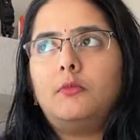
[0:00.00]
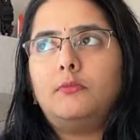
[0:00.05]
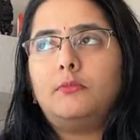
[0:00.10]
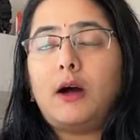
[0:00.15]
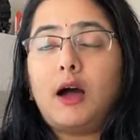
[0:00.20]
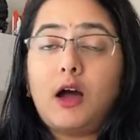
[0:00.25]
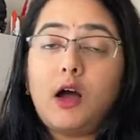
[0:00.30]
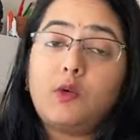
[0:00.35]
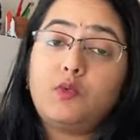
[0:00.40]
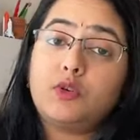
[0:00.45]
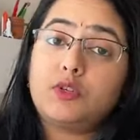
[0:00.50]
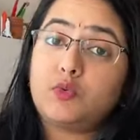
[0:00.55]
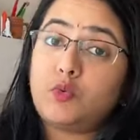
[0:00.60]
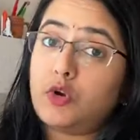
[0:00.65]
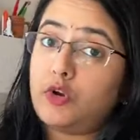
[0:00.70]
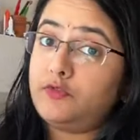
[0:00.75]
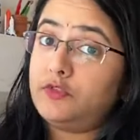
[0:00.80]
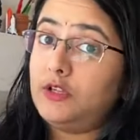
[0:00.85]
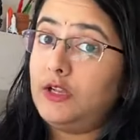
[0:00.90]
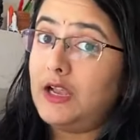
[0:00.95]
Maha was
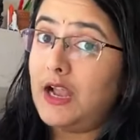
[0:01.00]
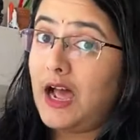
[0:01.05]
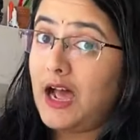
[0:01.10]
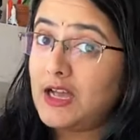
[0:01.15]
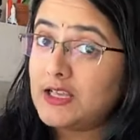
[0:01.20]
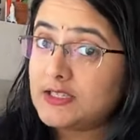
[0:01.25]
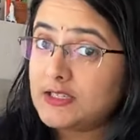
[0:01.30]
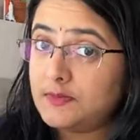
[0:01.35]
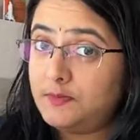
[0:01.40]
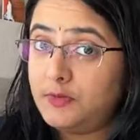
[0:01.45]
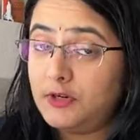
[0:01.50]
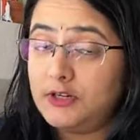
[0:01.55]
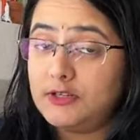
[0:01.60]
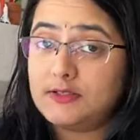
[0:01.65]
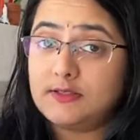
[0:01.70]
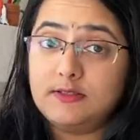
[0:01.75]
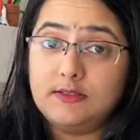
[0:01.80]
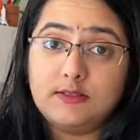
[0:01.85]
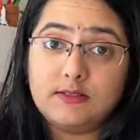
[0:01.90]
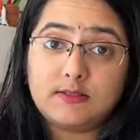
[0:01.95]
one of the last
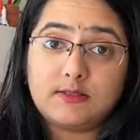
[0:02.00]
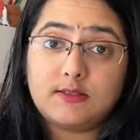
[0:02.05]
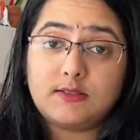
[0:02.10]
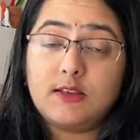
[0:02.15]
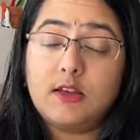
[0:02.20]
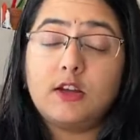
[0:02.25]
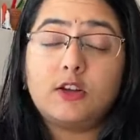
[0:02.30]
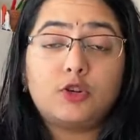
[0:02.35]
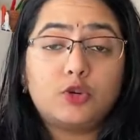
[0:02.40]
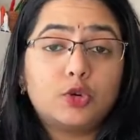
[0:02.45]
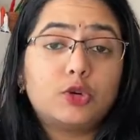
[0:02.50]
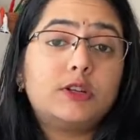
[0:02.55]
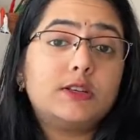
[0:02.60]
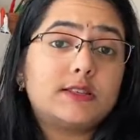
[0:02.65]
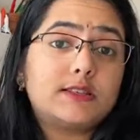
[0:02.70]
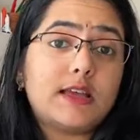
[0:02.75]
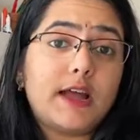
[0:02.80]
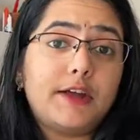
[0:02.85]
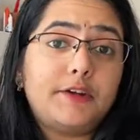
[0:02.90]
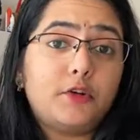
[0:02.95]
persons to
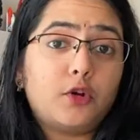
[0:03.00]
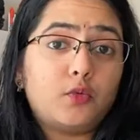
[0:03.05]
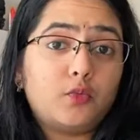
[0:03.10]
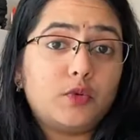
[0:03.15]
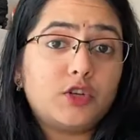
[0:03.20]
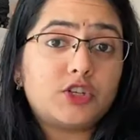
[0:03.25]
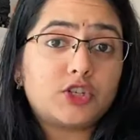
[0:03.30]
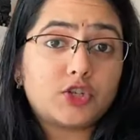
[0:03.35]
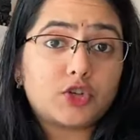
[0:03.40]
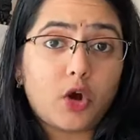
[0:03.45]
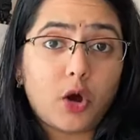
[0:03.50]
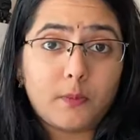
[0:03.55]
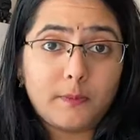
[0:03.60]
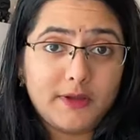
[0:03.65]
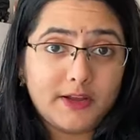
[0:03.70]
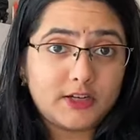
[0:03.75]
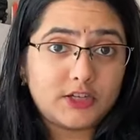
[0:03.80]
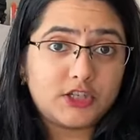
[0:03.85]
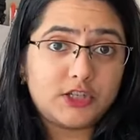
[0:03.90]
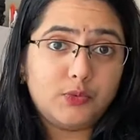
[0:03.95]
decide on which
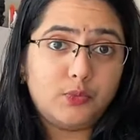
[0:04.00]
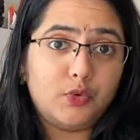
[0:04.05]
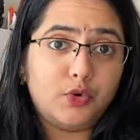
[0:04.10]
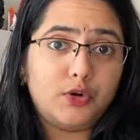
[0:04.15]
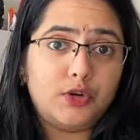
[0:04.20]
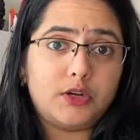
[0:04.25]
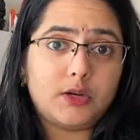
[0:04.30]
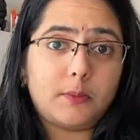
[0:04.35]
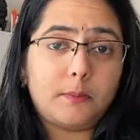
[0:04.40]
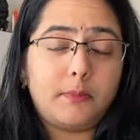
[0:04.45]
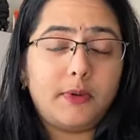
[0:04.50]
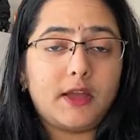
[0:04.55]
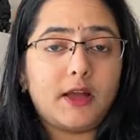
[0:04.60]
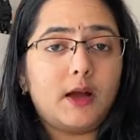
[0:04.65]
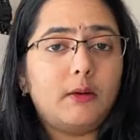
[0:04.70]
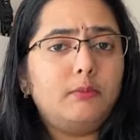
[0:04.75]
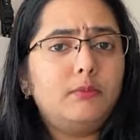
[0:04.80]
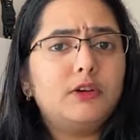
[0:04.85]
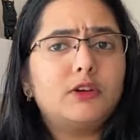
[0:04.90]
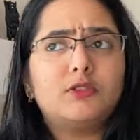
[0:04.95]
topic she would pick
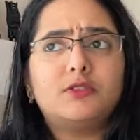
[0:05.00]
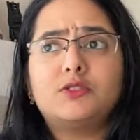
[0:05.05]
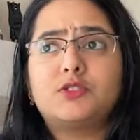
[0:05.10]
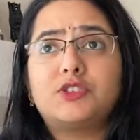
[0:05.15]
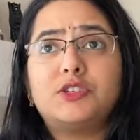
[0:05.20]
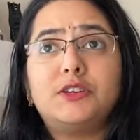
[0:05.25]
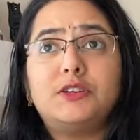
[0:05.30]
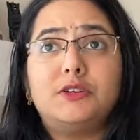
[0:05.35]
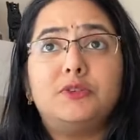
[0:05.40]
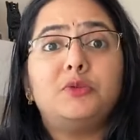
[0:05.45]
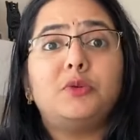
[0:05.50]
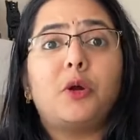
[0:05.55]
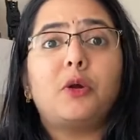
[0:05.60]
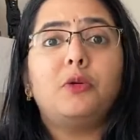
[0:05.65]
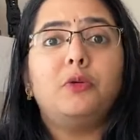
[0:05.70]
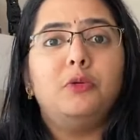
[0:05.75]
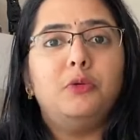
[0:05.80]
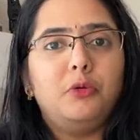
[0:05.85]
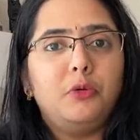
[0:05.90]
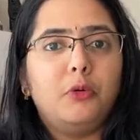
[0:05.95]
up because she did
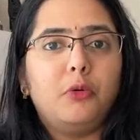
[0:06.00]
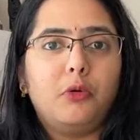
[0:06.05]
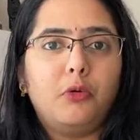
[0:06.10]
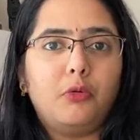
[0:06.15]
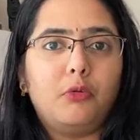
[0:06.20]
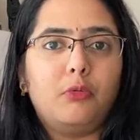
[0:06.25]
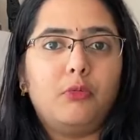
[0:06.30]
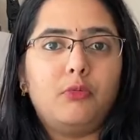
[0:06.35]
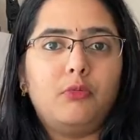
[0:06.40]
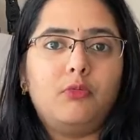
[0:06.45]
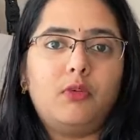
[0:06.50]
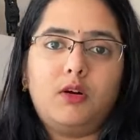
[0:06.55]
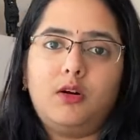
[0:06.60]
not know